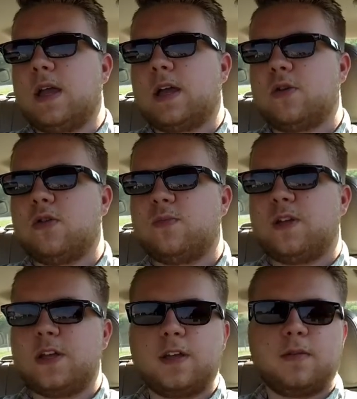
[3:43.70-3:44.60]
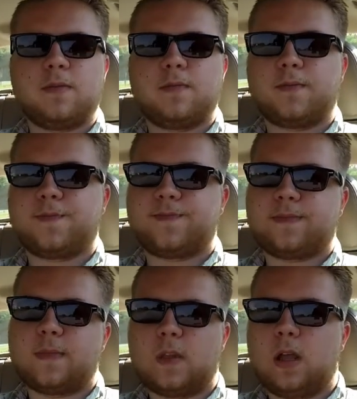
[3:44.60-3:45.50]
it could be,
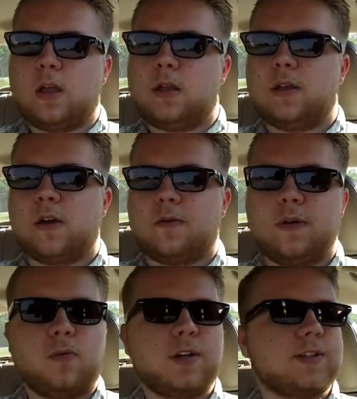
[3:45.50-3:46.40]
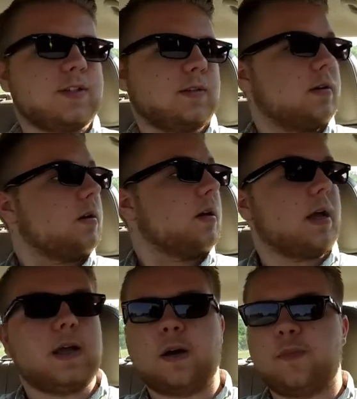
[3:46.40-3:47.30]
you know, it was
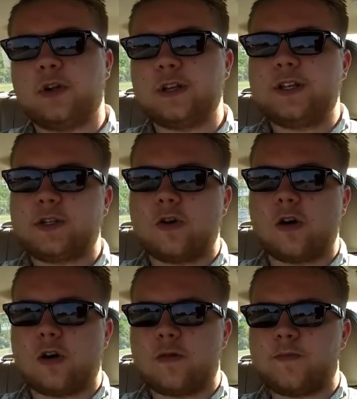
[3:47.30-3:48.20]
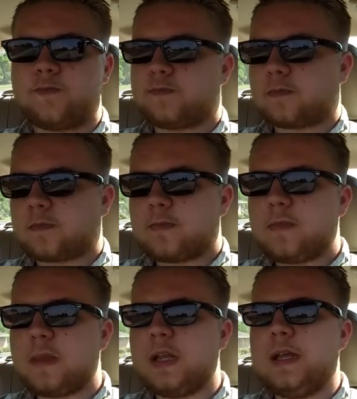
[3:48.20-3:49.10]
a police car,
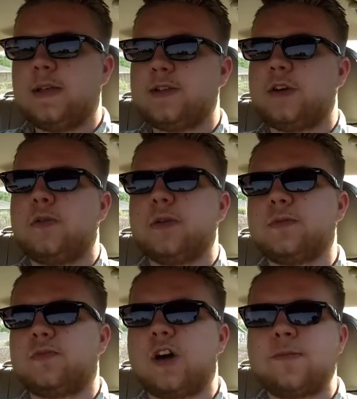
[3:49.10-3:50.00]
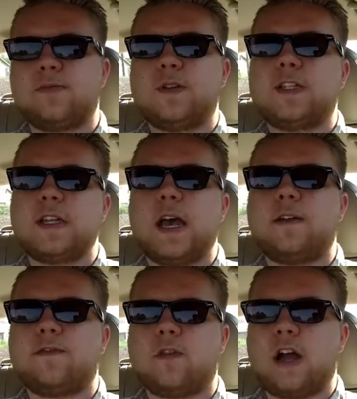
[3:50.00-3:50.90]
so it probably
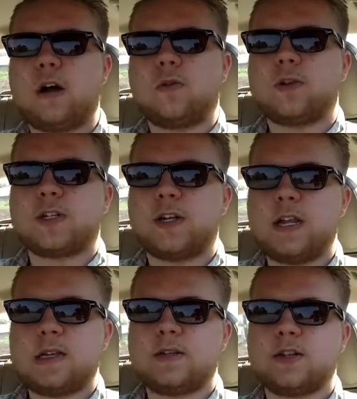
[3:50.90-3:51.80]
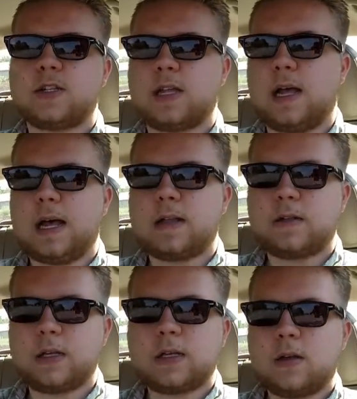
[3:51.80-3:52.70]
sat for hours on end just
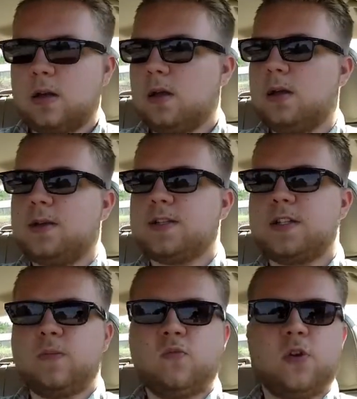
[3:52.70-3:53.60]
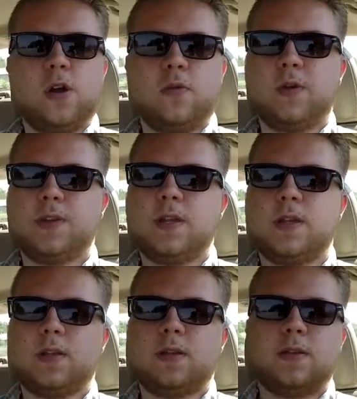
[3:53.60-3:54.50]
idling somewhere
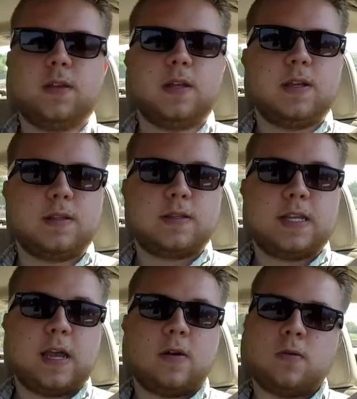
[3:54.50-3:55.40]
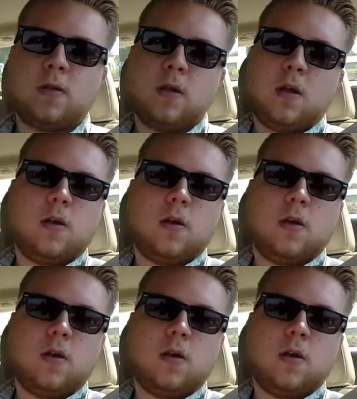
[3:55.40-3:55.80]
within the town.